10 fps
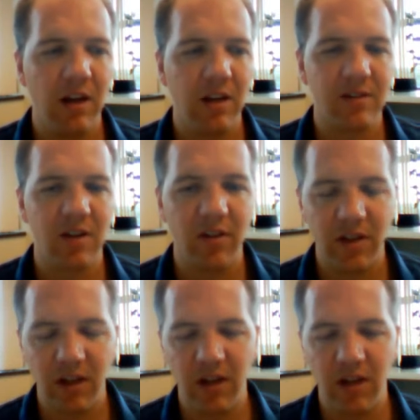is on
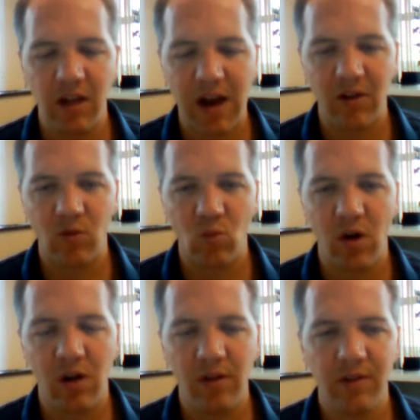the outer
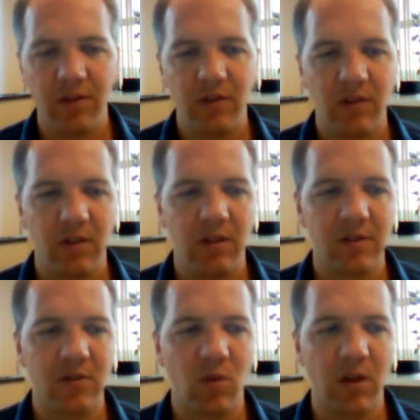walls. This
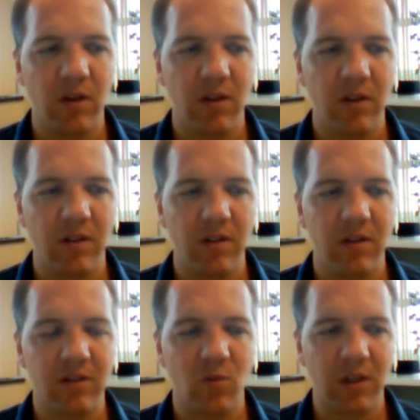is what
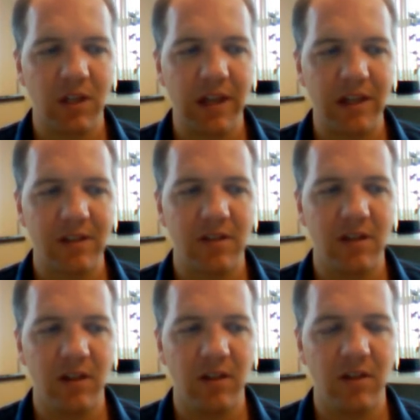connects
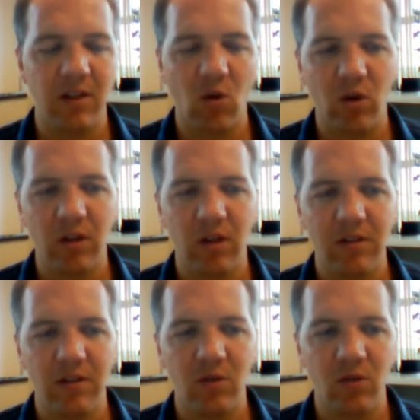the organ
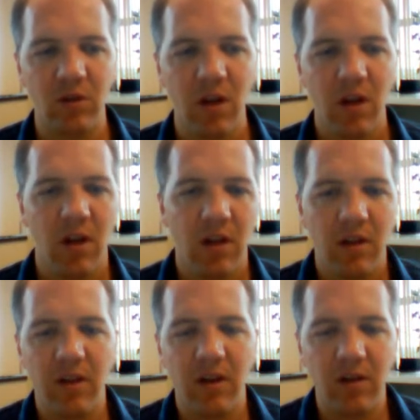to
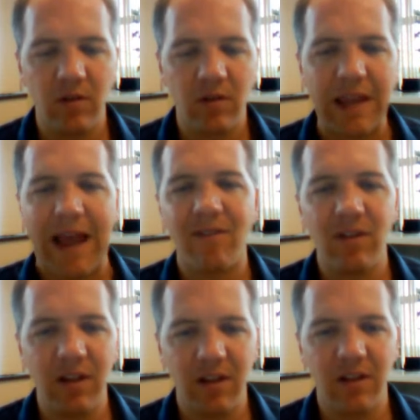the
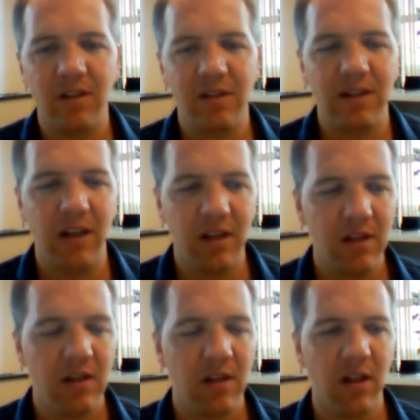cavity that it is
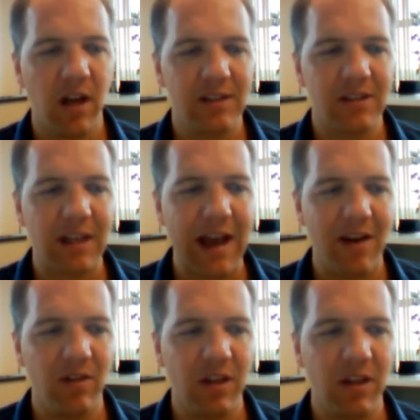in. It lines the
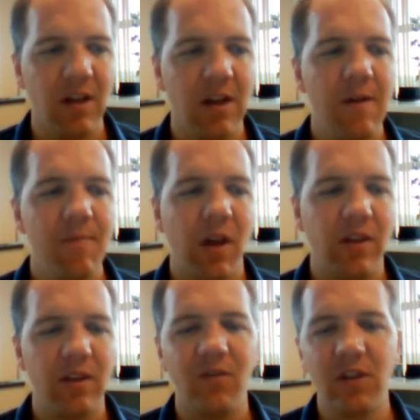cavity. And
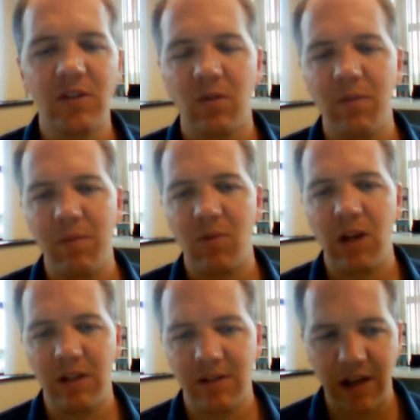then the visceral
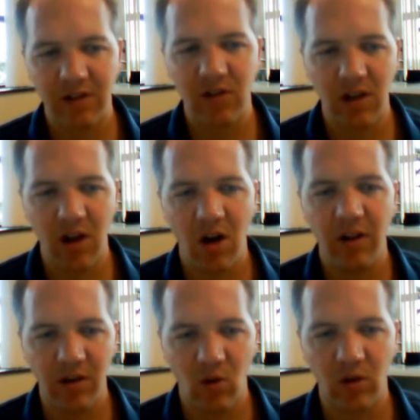membrane is actually
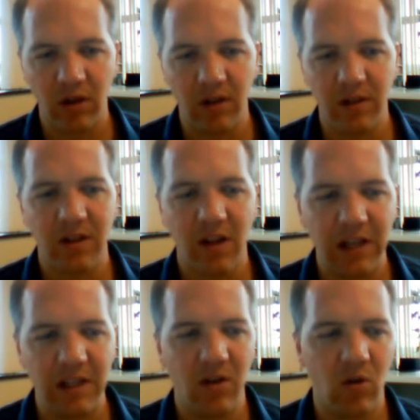on the organ. It's
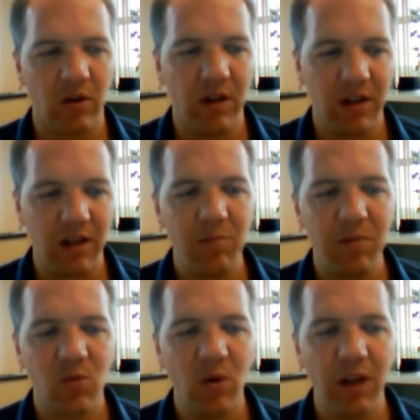lining the organ. And in
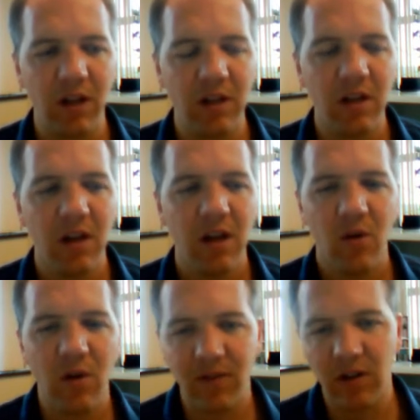between,
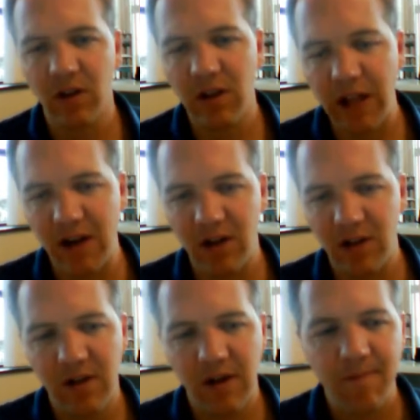we have a little
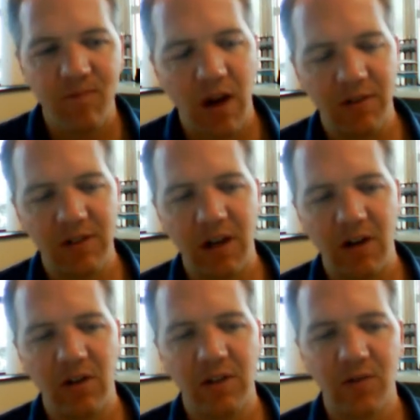layer of
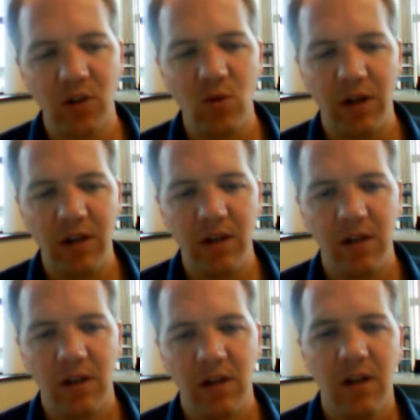serous fluid
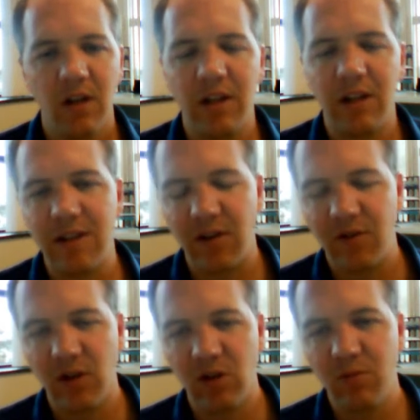that is there
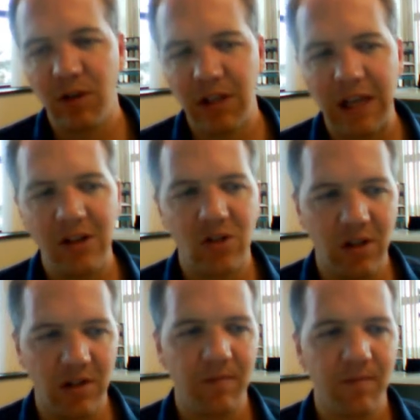for
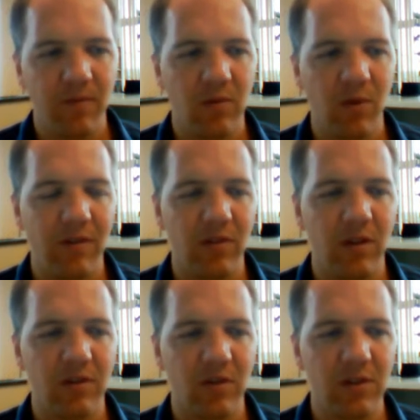lubrication.
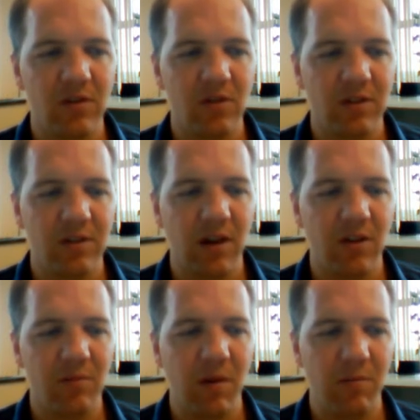So these are the
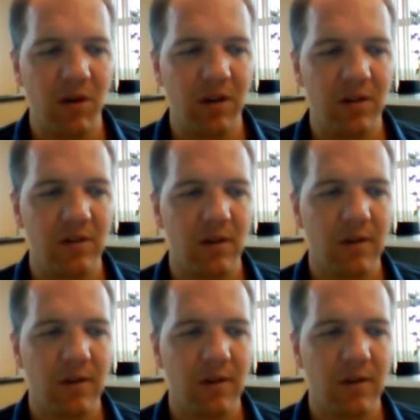serous membranes.